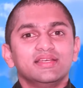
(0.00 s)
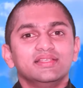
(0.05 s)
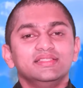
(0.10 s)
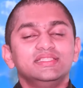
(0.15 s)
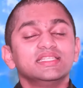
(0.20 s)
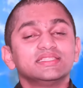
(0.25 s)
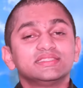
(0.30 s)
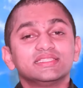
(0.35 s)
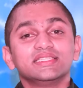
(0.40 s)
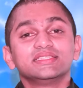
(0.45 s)

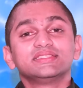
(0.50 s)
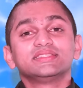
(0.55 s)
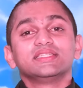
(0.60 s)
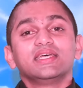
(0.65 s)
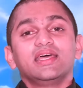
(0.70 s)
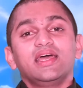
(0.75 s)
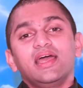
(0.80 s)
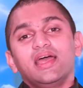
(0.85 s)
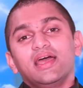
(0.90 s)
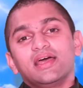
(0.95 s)
Jesus
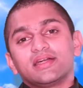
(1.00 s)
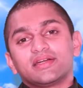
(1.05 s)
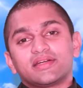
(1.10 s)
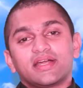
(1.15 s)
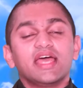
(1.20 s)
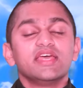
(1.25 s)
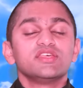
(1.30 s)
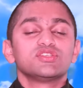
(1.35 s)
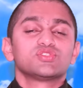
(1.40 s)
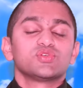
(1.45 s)

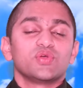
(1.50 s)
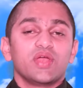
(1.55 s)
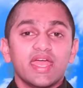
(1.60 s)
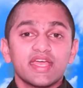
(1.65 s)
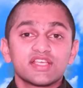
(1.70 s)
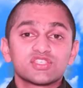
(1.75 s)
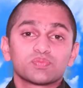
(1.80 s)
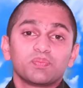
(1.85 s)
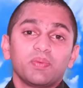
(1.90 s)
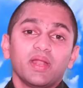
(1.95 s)
tries to
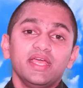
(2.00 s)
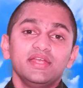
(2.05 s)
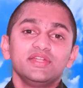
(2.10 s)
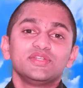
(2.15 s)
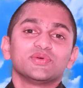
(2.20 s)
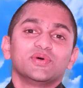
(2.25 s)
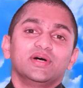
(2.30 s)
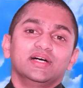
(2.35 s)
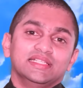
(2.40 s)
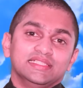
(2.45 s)
explain
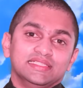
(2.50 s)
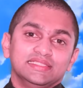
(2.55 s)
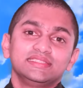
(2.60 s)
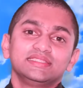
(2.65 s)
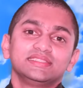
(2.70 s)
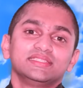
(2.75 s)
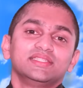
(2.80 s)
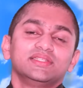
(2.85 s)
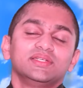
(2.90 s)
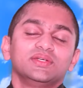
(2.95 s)
to
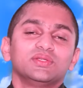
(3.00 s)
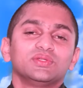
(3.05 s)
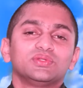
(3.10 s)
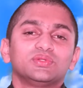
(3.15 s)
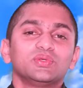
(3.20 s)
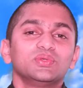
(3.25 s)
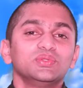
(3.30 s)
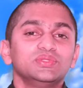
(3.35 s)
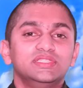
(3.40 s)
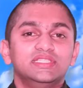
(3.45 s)
us
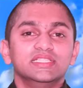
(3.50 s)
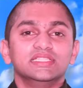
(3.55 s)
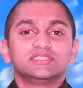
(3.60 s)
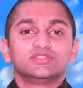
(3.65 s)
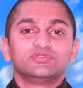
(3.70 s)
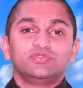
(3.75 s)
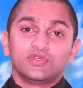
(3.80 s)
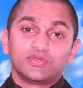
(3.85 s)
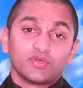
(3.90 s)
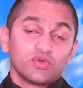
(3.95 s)
through this
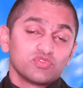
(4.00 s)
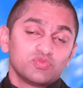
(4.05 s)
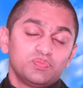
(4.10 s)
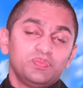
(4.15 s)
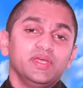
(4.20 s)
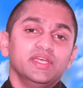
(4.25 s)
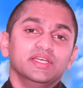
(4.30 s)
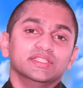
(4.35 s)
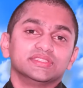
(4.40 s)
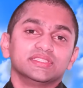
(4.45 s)
figure of
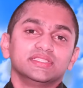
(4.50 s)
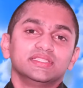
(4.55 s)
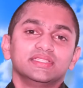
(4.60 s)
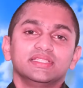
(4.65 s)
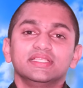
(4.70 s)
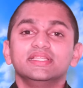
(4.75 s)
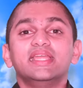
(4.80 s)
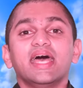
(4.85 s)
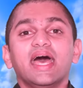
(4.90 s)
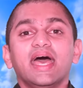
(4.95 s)
speech
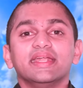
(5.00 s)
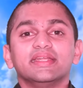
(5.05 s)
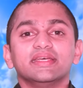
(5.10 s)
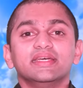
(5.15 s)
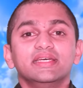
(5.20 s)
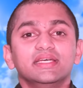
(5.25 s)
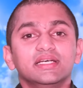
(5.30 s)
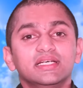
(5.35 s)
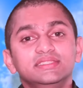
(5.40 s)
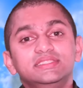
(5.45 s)
that
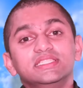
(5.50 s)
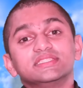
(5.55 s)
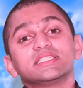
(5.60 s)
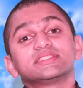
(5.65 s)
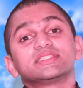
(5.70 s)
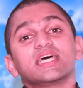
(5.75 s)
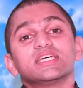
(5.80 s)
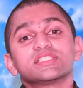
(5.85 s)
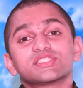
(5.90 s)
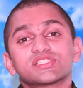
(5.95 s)

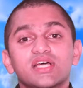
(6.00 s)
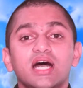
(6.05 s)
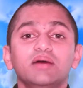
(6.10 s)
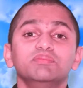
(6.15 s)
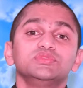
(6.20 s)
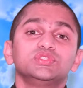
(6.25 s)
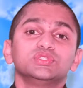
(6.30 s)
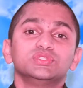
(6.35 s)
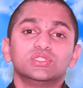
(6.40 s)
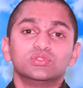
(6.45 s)
Jesus has
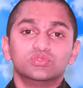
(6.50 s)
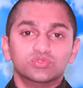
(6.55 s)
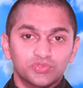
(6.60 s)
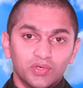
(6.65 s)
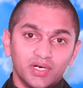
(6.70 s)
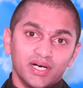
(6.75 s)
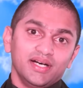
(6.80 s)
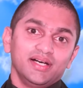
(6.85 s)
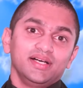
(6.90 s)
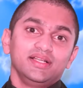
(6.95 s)
come to the
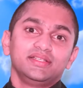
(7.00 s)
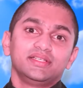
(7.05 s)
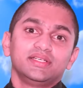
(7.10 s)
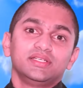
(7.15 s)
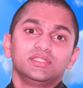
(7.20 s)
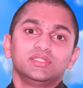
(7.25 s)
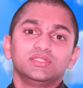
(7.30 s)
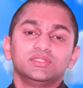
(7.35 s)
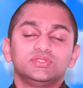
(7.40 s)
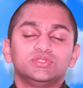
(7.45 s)

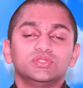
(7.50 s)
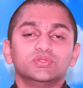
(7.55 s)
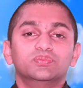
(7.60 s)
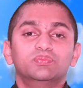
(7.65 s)
world to